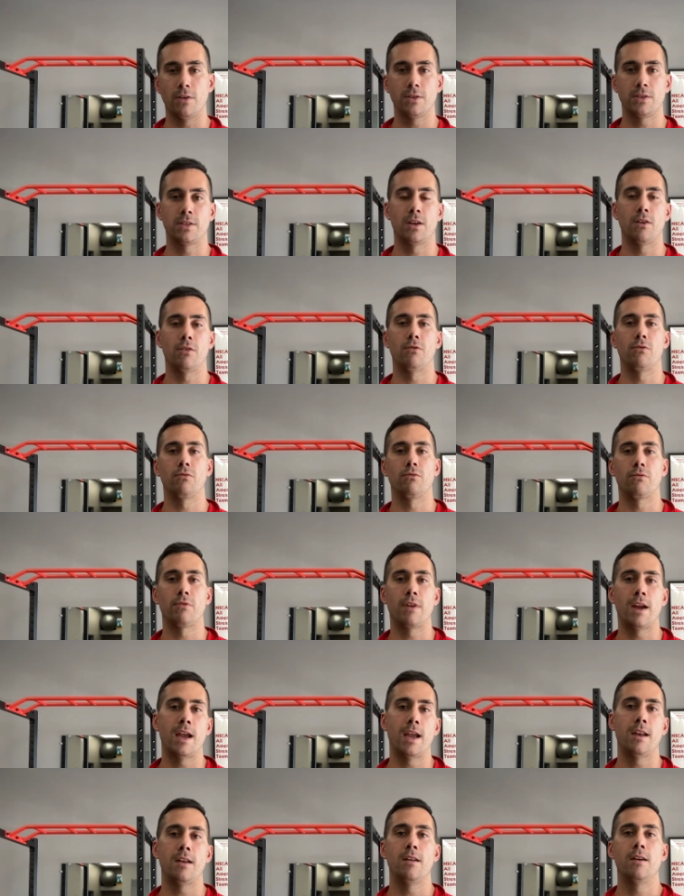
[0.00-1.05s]
So
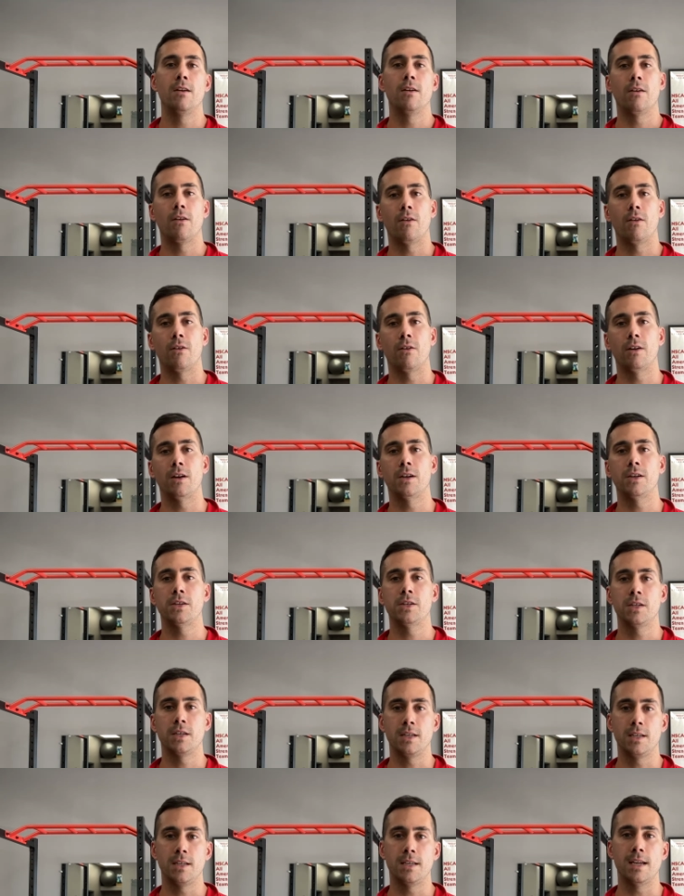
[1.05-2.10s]
red,
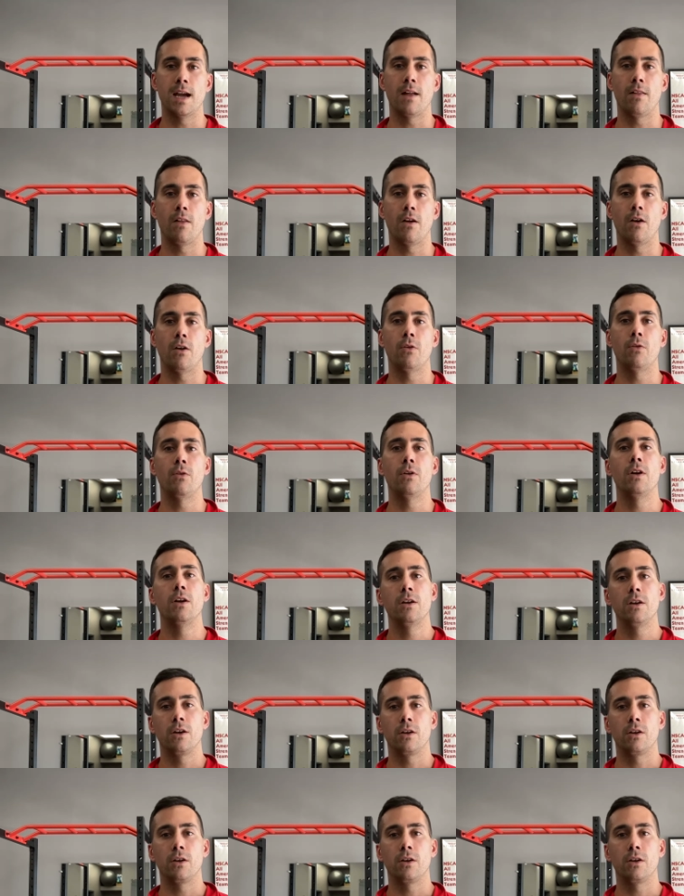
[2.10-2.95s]
orange, yellow,